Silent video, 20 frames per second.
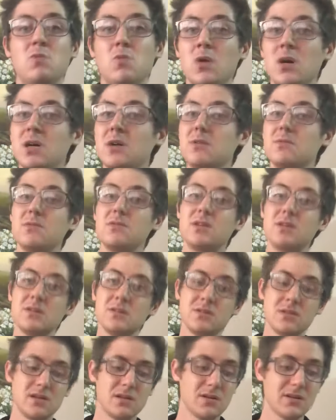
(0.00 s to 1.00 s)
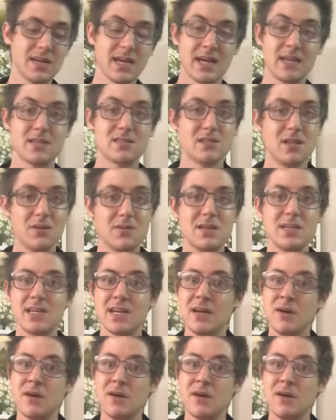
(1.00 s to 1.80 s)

Whoa, dude. Okay, slow it